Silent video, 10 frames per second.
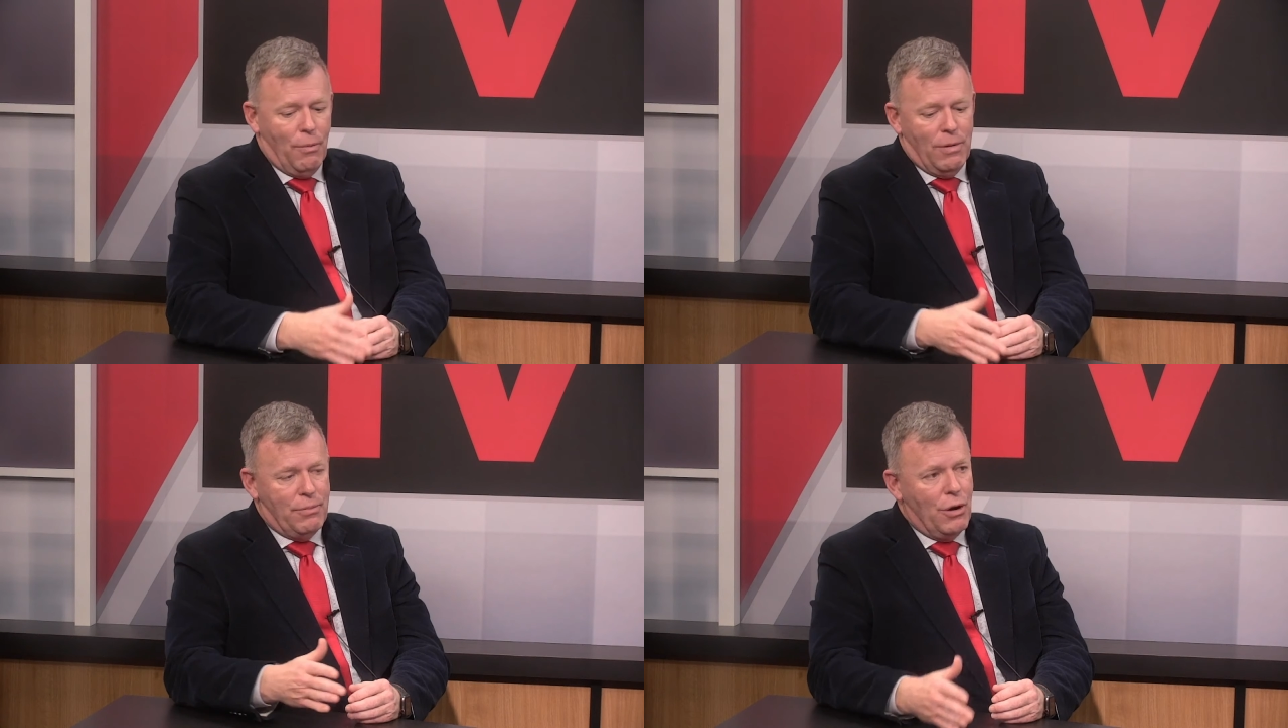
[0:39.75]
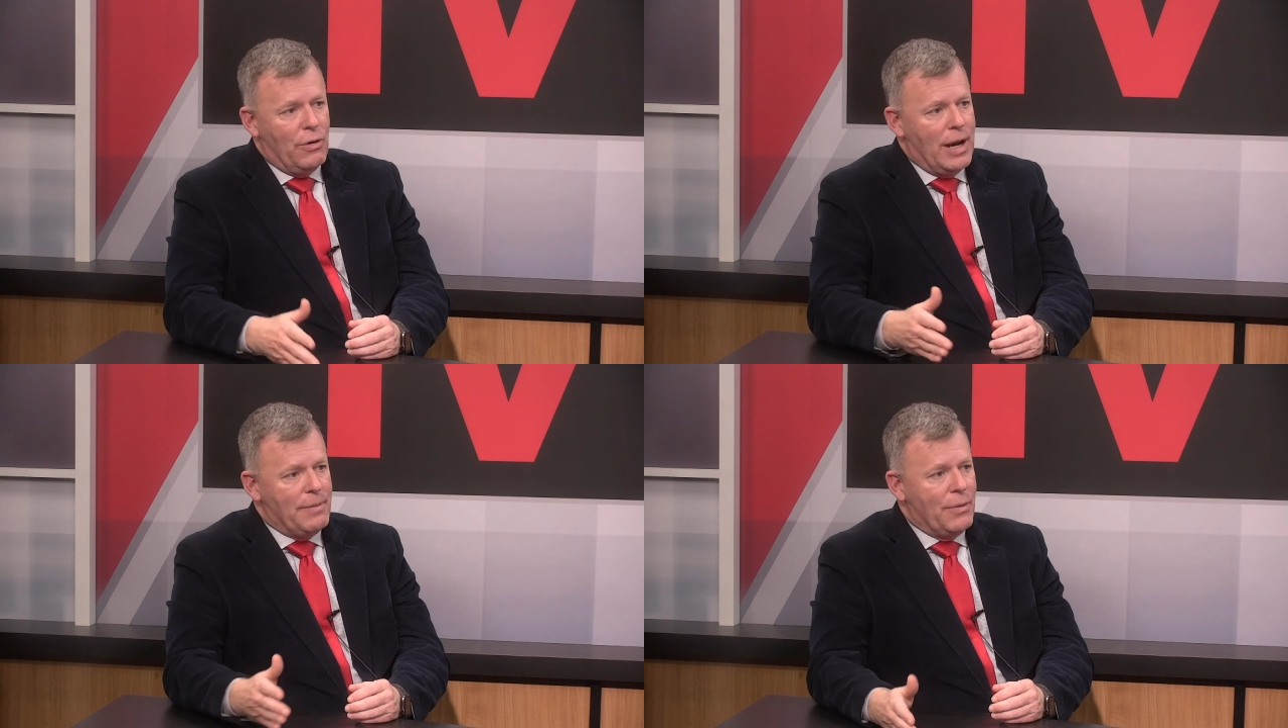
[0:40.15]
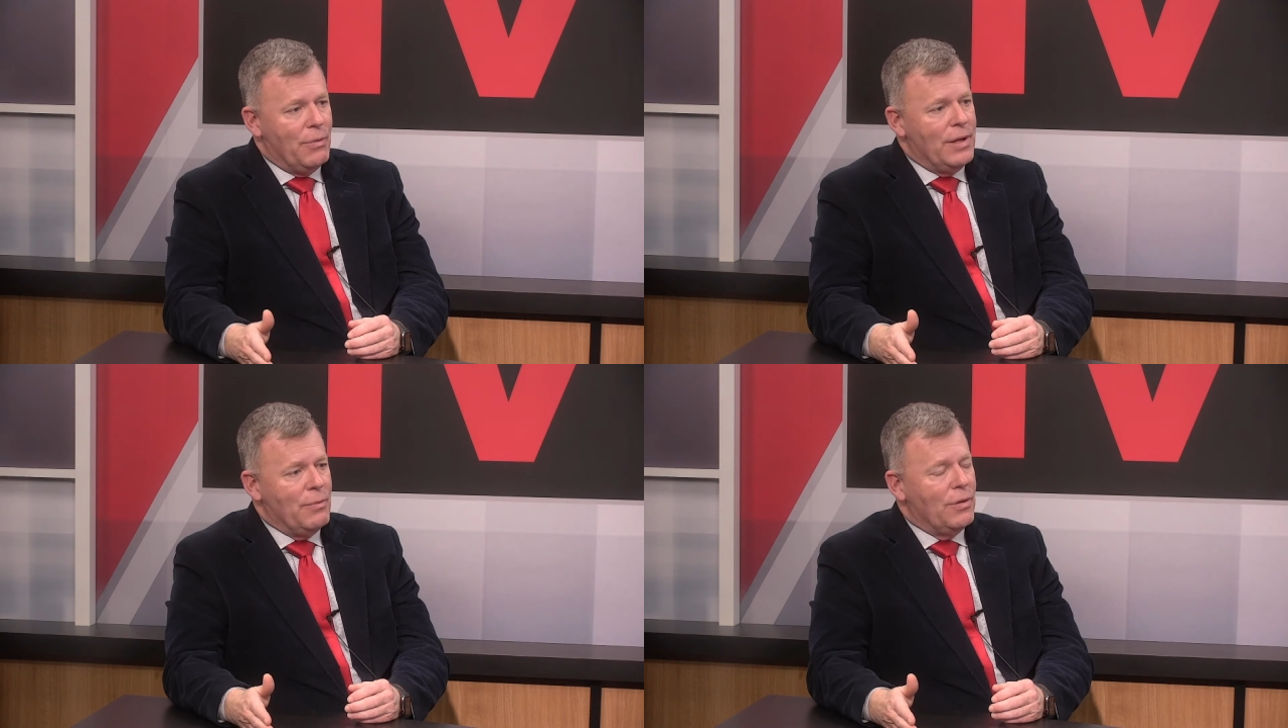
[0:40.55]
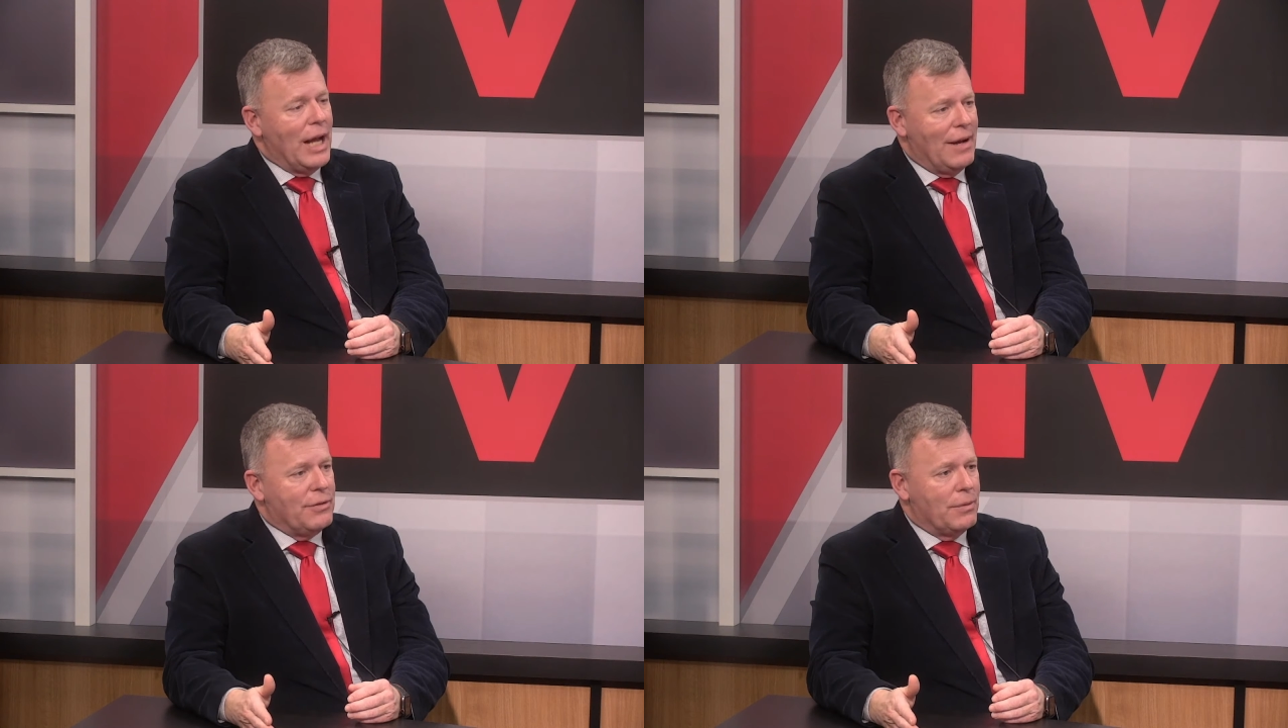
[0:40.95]
We're programming when we'll
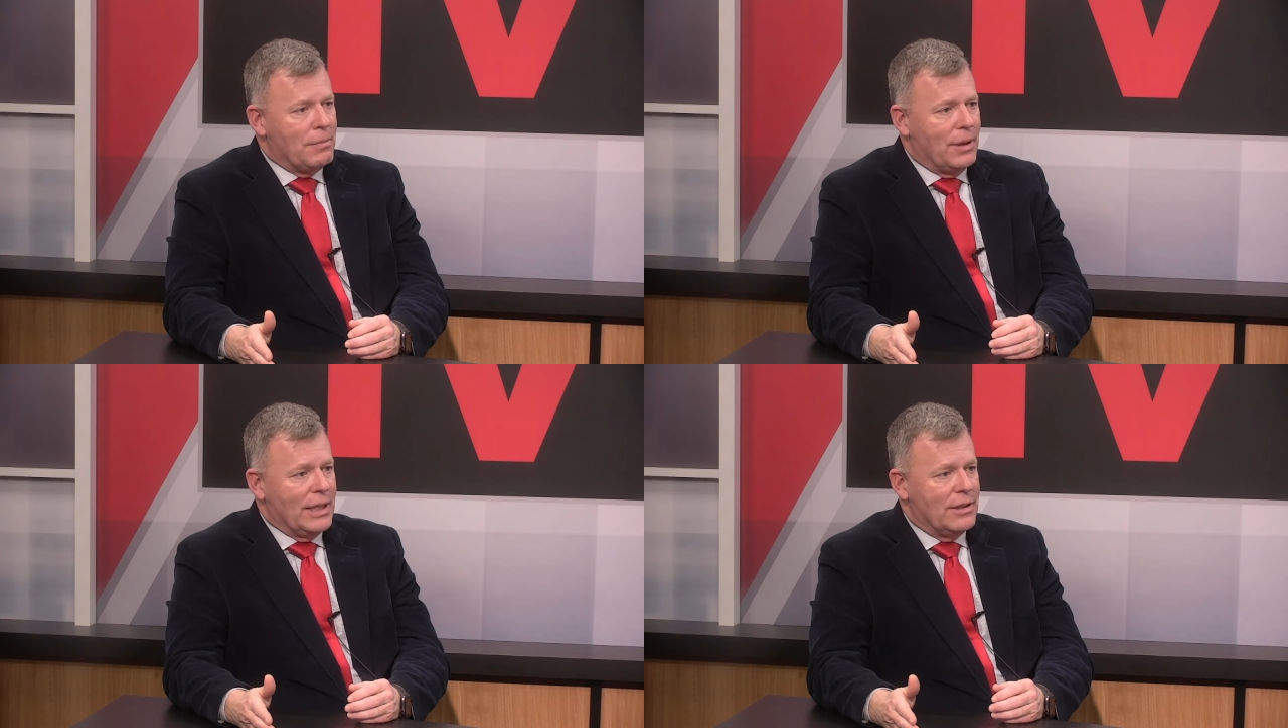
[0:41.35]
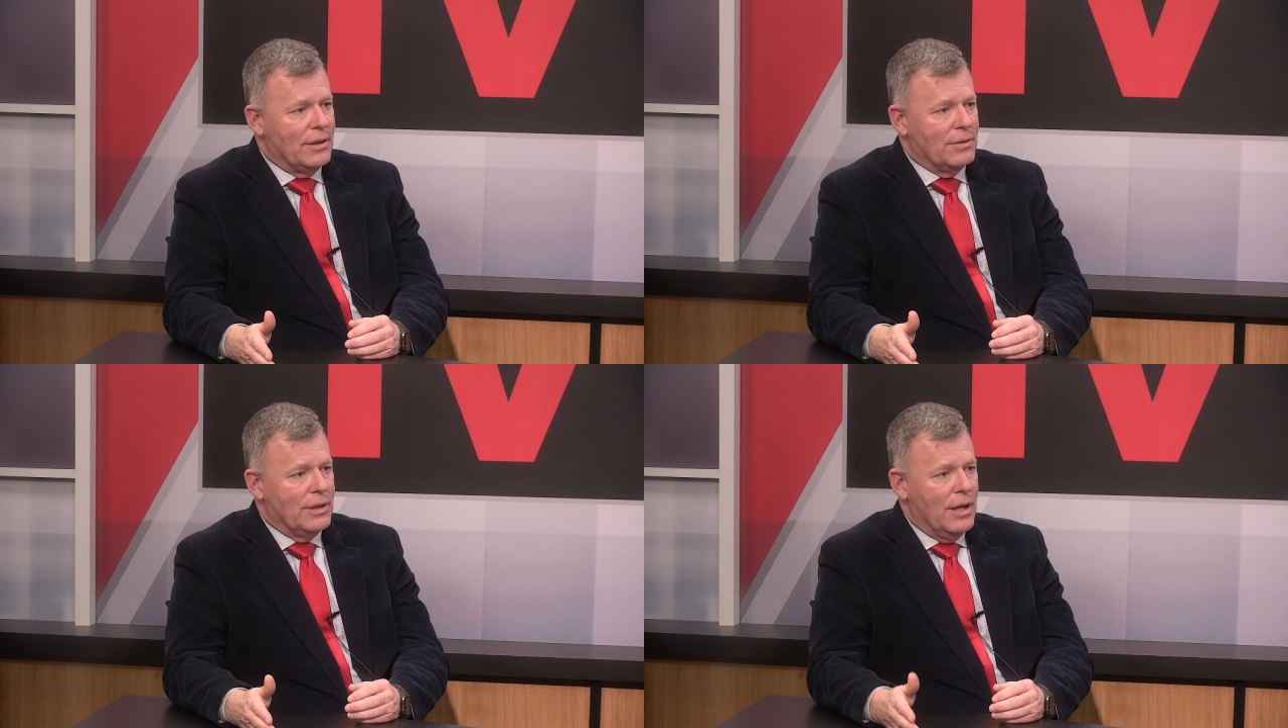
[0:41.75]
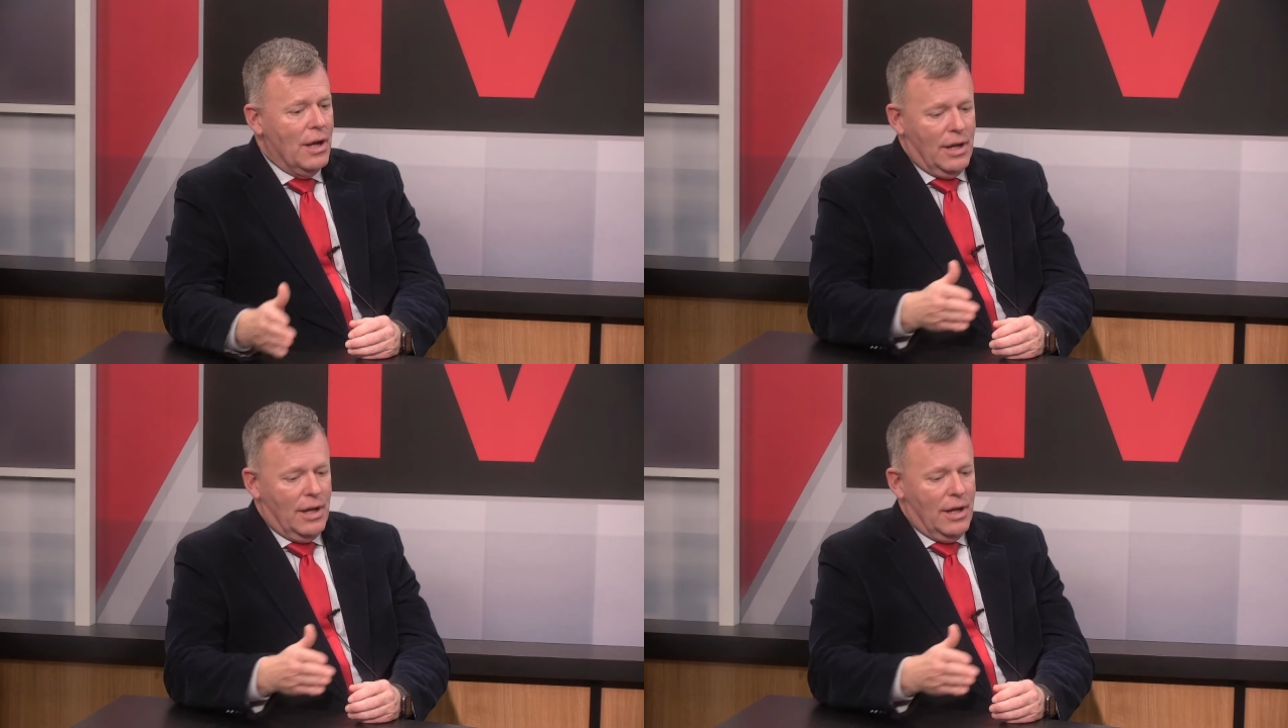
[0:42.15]
have to replace those.